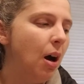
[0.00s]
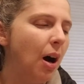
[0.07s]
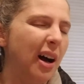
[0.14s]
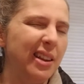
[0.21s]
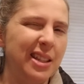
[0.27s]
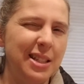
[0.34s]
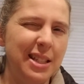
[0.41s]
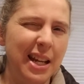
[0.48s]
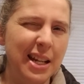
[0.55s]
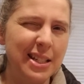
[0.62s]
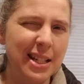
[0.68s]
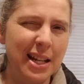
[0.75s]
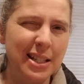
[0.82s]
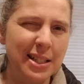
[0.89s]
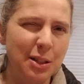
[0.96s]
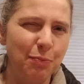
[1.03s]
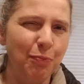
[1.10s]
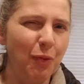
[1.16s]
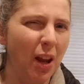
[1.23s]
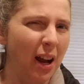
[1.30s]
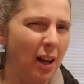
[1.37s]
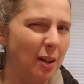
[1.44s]
On the state test,
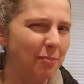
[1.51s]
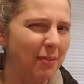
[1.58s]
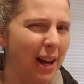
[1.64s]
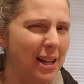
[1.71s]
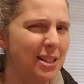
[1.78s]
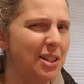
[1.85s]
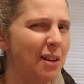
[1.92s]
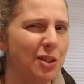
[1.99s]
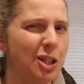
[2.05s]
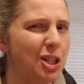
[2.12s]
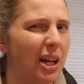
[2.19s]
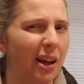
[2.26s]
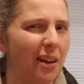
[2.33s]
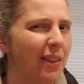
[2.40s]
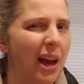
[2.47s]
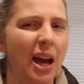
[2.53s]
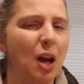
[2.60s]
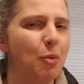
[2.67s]
I still have to check on that.